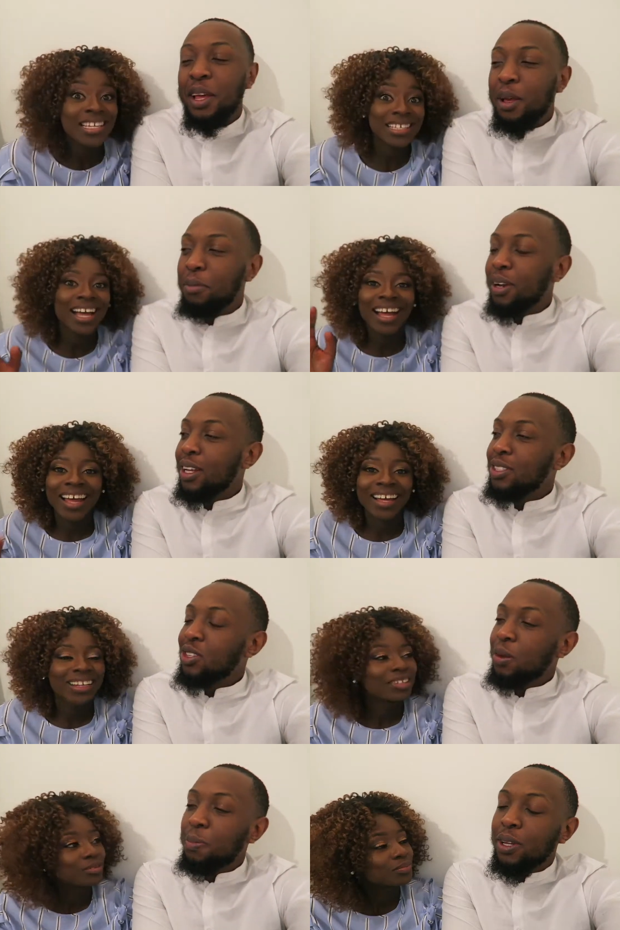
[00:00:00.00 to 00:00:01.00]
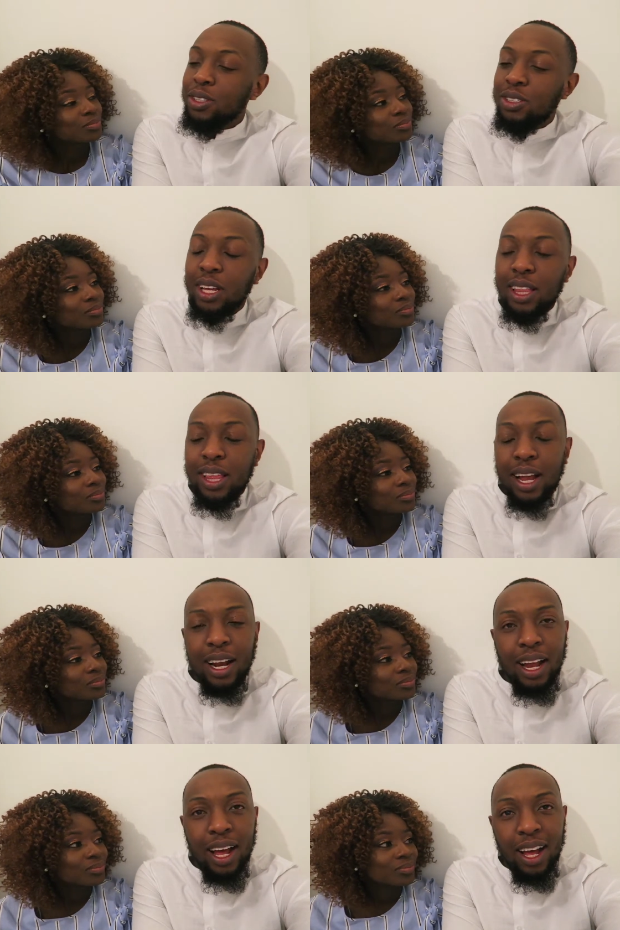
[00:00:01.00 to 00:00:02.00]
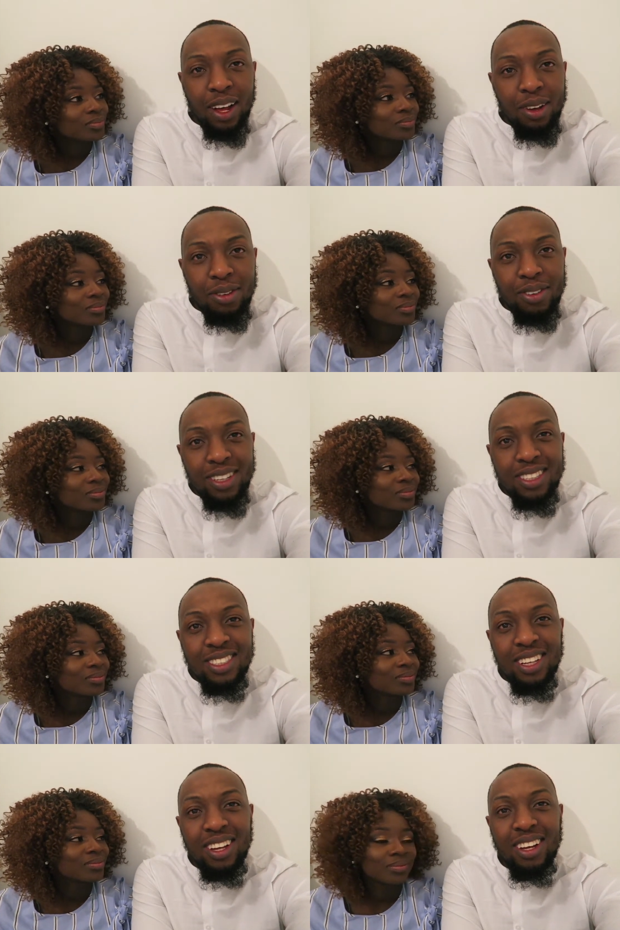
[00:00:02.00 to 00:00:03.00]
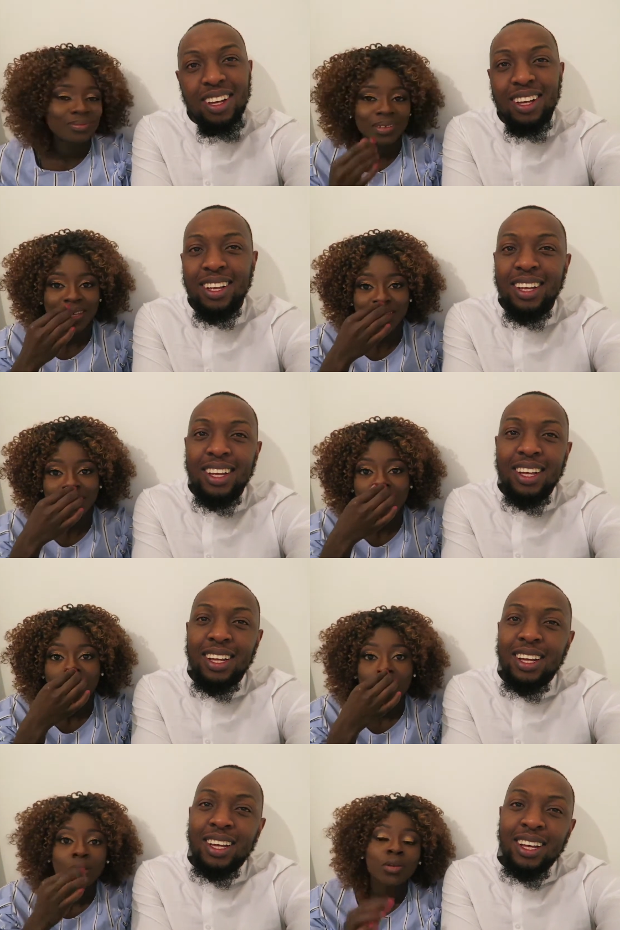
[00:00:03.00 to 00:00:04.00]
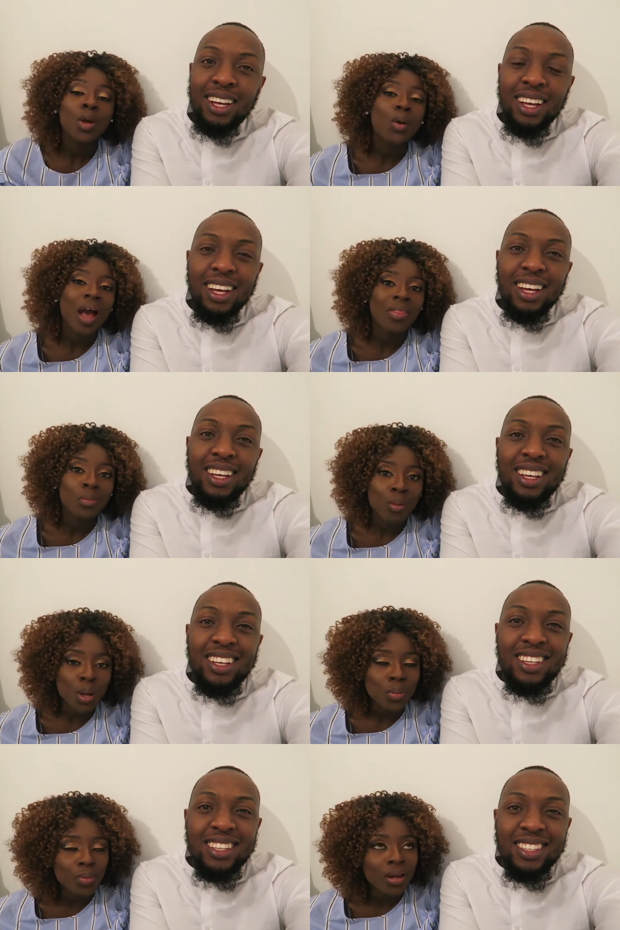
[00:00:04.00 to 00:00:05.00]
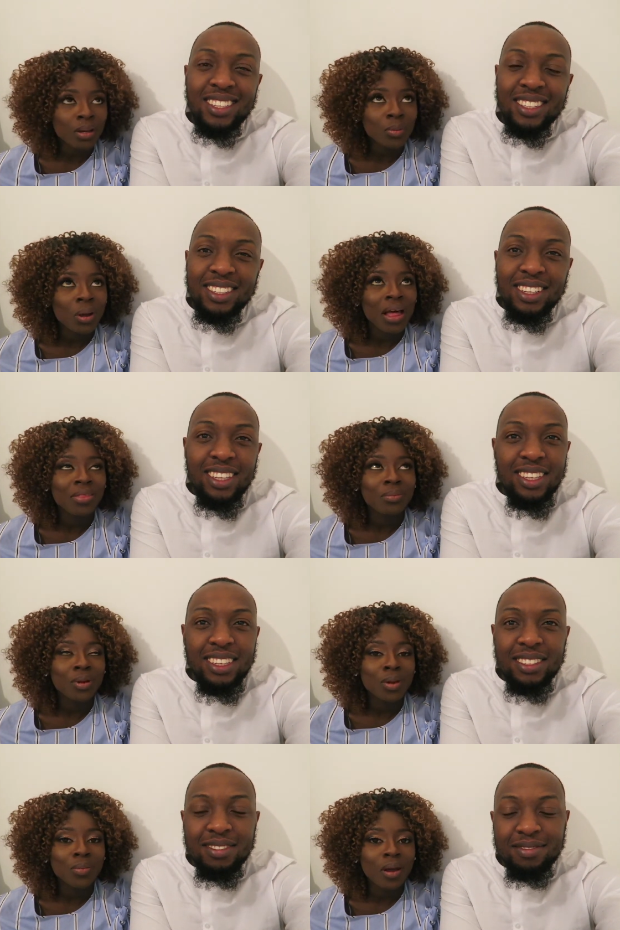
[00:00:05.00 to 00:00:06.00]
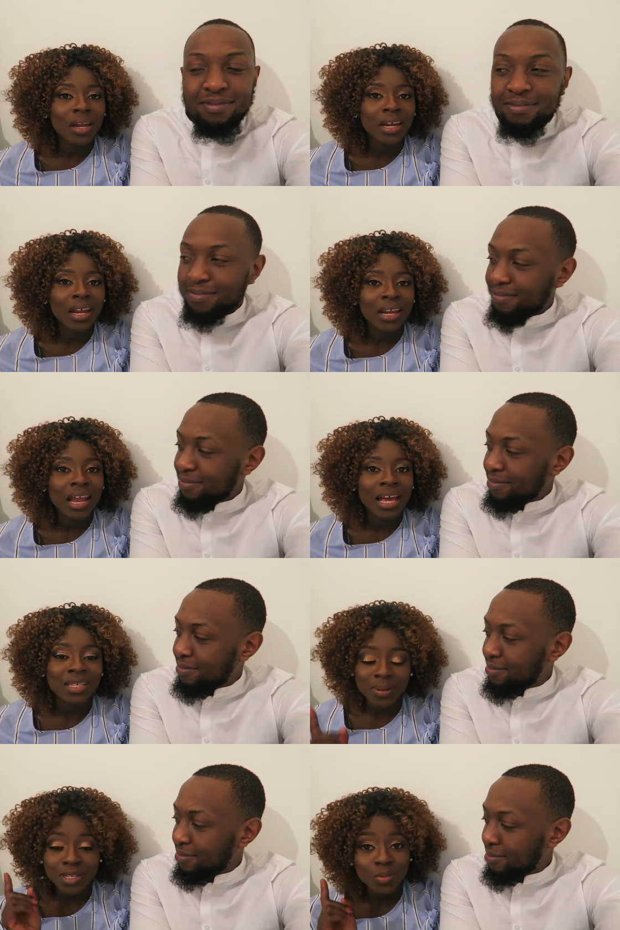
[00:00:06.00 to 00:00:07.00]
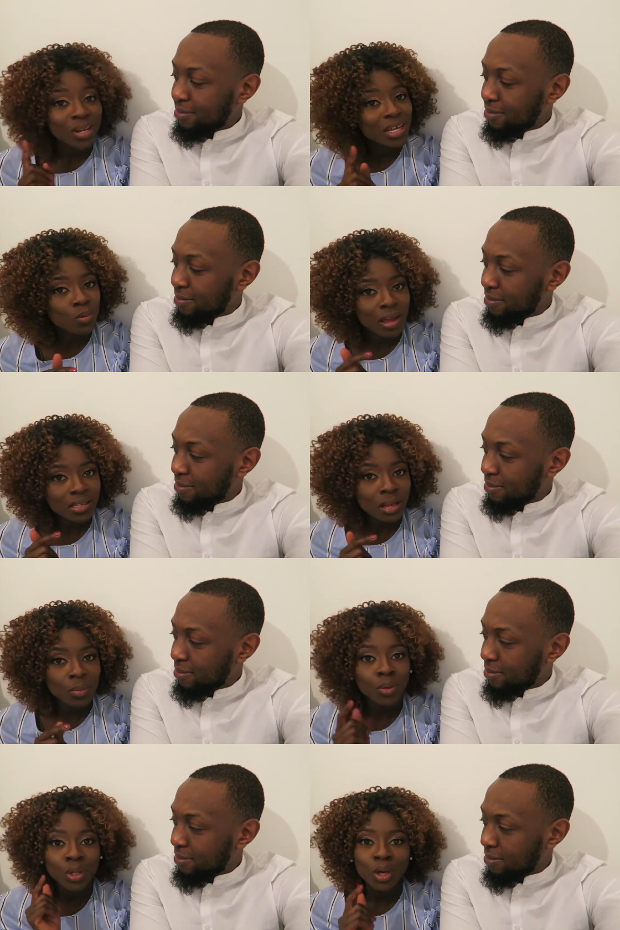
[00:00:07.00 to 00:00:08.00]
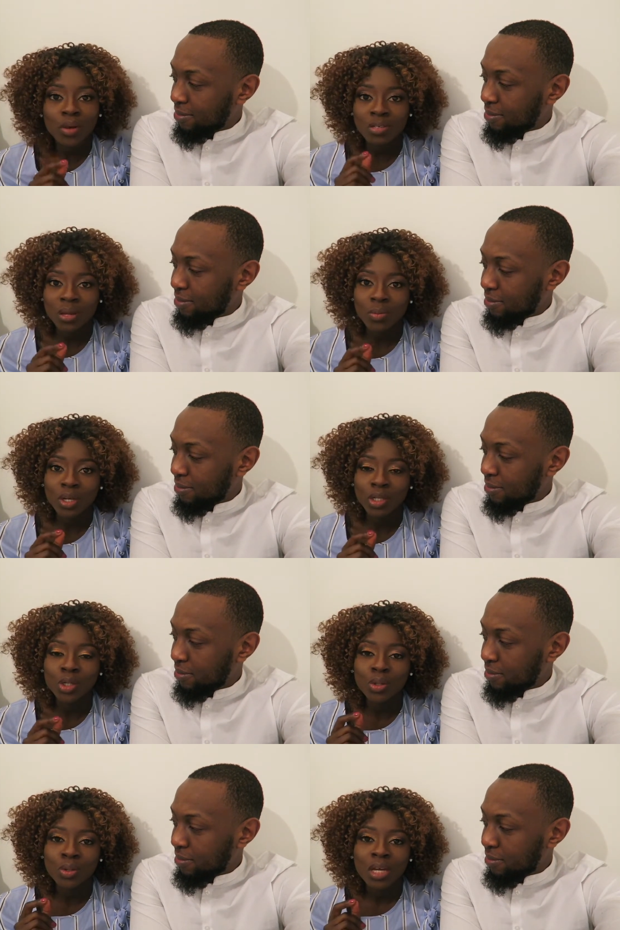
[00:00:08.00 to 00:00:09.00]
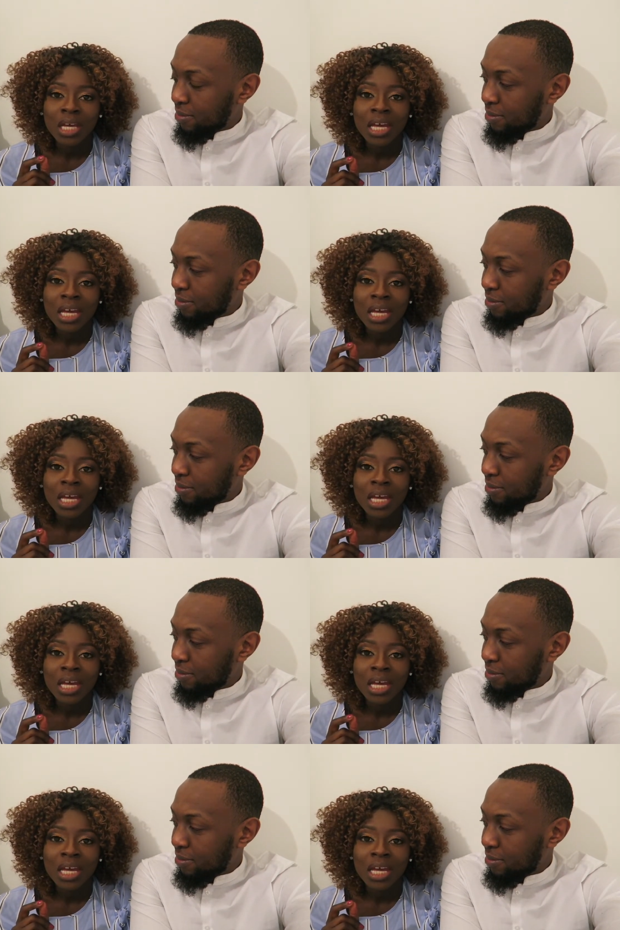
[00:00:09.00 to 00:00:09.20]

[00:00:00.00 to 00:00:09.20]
Speaker 1: says hi. But he's stopping doing that now. He's ah. Oh.
Speaker 2: No, at the moment, at the moment, like especially when he wakes up or he goes somewhere new,